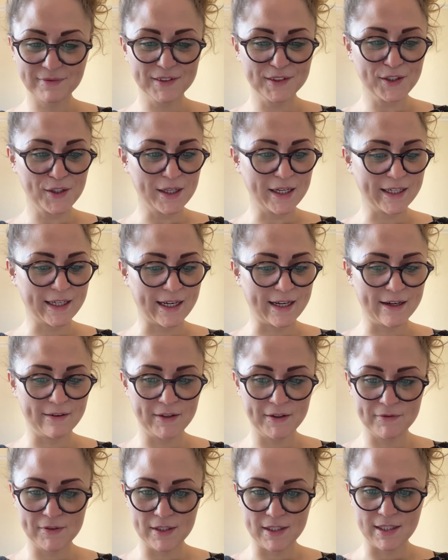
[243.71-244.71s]
So that kind of
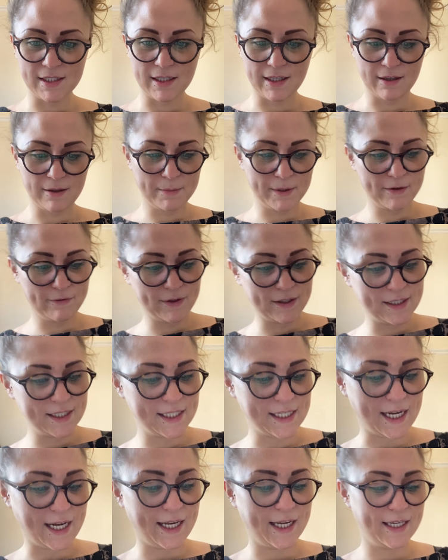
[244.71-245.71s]
gives us a little bit of
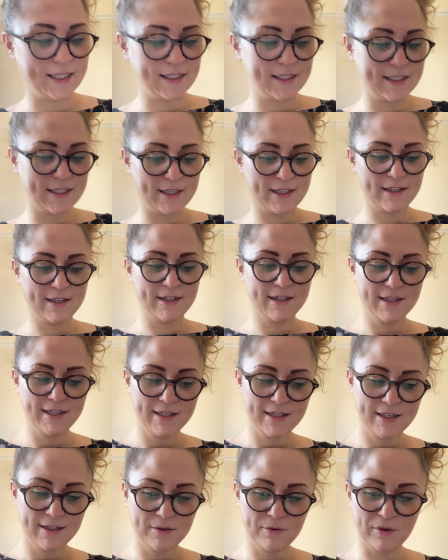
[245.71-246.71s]
insight into
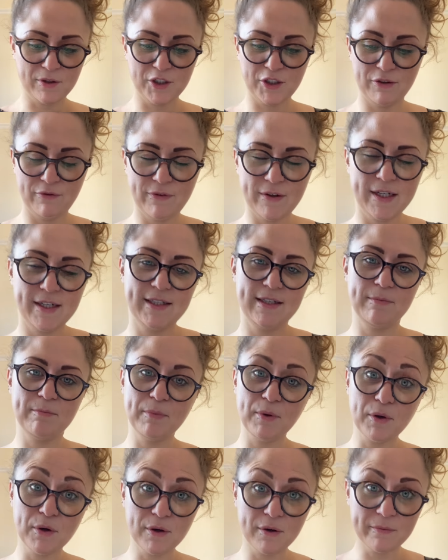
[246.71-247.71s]
what she finds
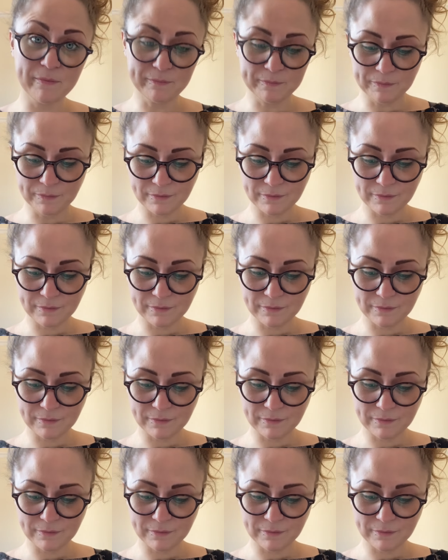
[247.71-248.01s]
important.